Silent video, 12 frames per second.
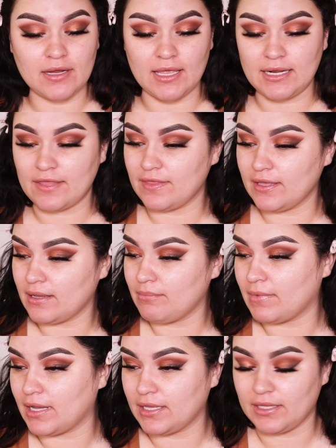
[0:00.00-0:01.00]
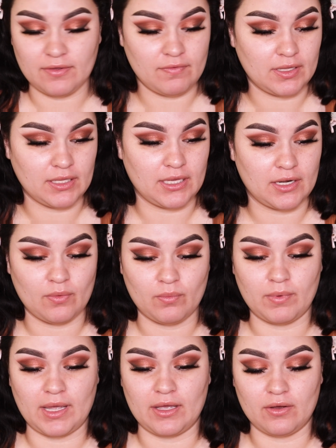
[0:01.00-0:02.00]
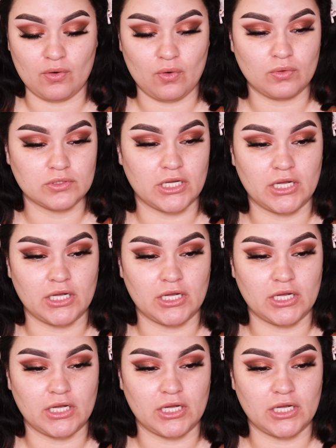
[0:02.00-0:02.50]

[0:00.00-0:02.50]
And I think I might even get it wet. Hold on.